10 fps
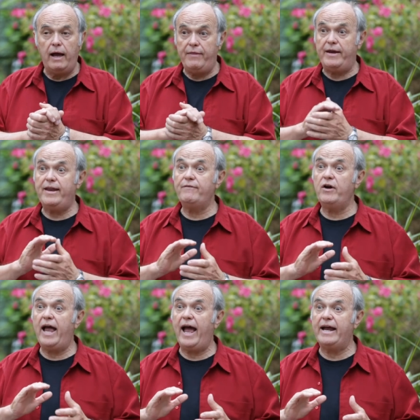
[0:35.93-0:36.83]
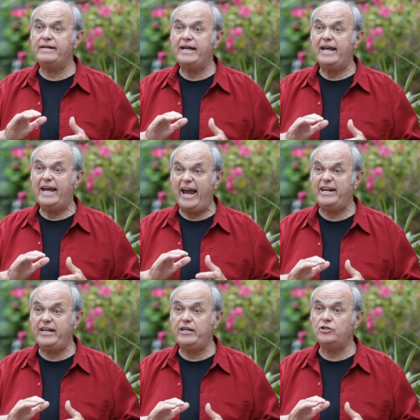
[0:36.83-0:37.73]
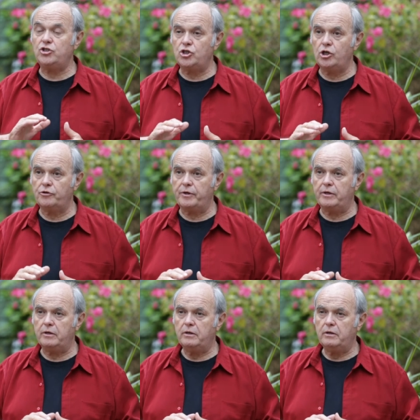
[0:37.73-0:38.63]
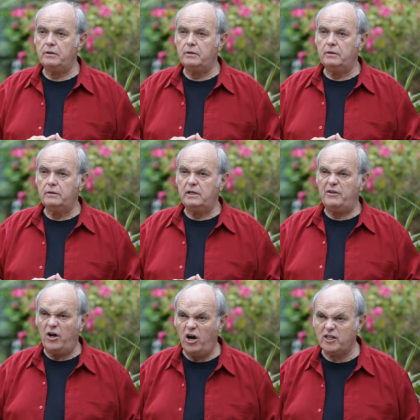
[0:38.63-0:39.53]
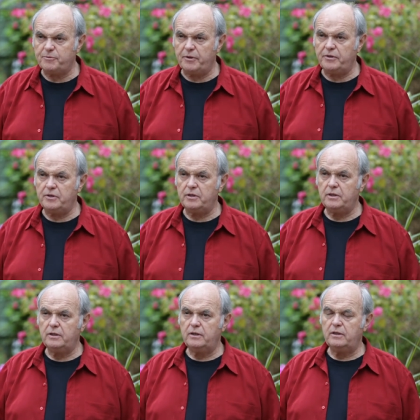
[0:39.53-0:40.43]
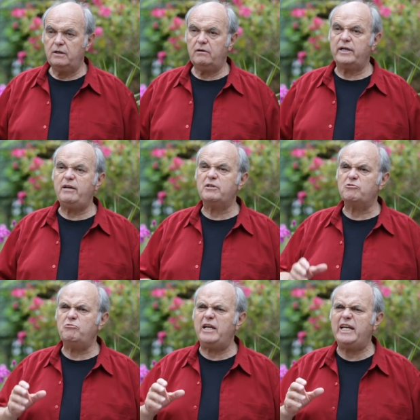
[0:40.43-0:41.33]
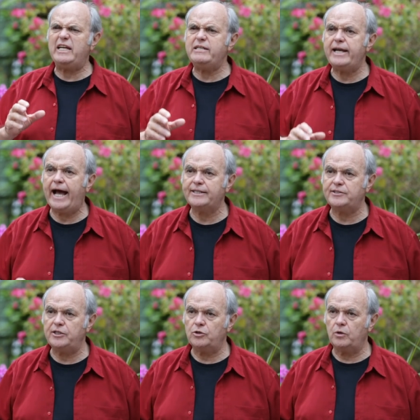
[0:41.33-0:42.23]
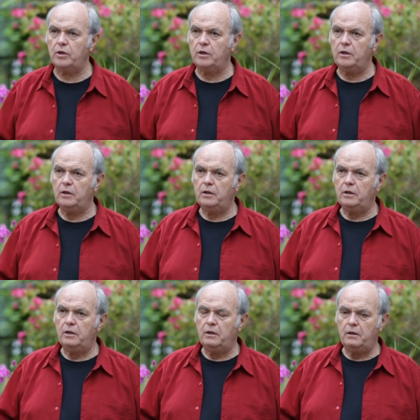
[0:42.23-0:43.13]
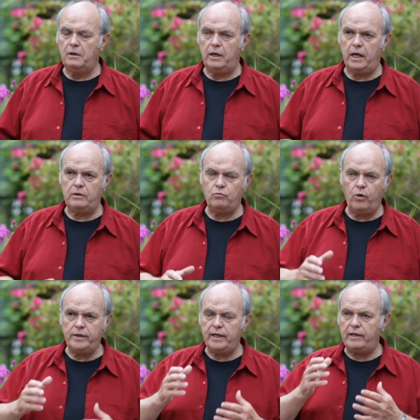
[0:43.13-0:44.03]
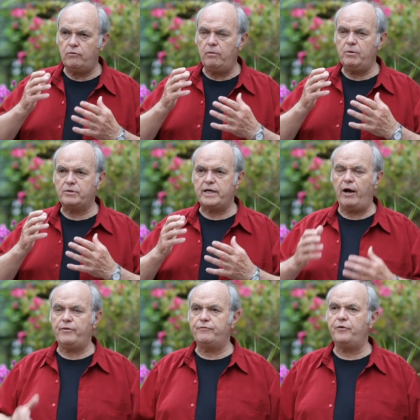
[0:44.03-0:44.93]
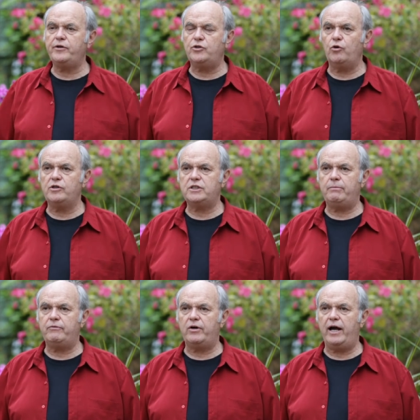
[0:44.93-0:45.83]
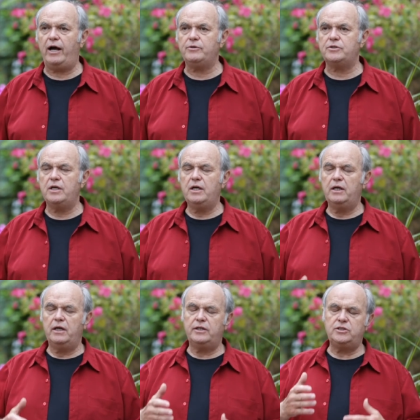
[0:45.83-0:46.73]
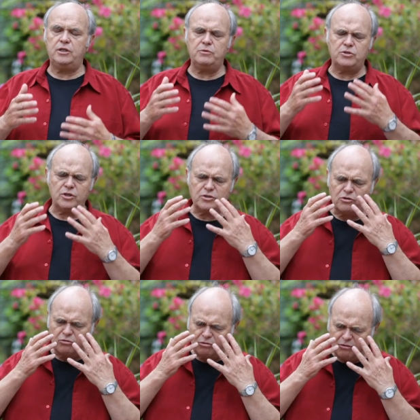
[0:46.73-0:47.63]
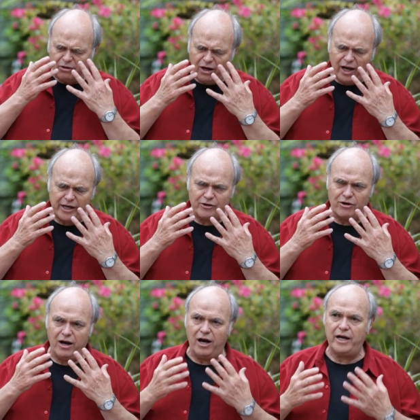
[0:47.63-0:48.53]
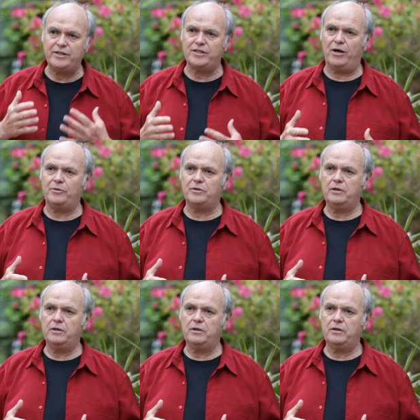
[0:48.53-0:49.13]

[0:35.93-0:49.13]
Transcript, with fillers: And they never had any children. And the husband, uh, he was really nasty to her. And one day the woman was out in the front doorstep of her house. She was just crying her eyes out.